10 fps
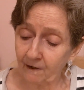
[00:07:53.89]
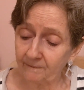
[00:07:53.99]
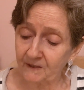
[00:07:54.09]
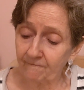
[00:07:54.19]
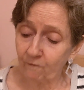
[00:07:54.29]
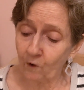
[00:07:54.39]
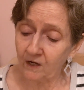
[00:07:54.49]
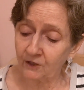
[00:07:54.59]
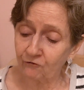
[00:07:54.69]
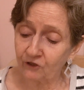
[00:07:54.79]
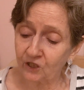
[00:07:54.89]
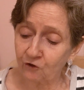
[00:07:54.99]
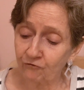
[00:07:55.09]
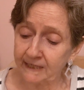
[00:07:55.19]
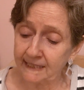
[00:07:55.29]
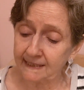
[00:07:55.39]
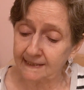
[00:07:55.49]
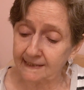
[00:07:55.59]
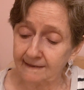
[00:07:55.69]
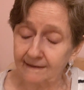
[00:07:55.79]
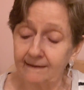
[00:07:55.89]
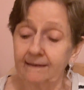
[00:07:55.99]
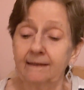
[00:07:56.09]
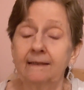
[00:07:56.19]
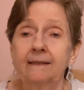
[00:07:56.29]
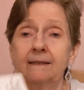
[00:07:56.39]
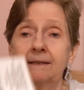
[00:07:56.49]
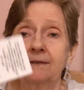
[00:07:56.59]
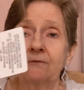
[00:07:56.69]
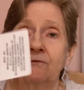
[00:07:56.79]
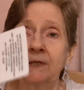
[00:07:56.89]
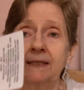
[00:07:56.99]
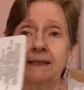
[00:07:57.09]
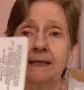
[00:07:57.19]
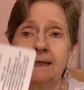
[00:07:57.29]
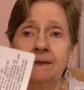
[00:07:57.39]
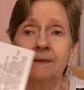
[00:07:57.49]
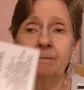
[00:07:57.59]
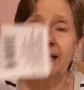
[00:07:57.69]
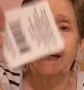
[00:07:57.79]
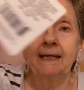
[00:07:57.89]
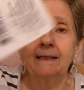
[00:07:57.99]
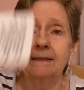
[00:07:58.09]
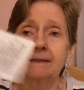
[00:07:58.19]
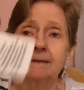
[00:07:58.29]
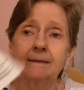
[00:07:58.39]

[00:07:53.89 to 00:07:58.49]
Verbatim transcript: up to 400 degrees. Right there on the back.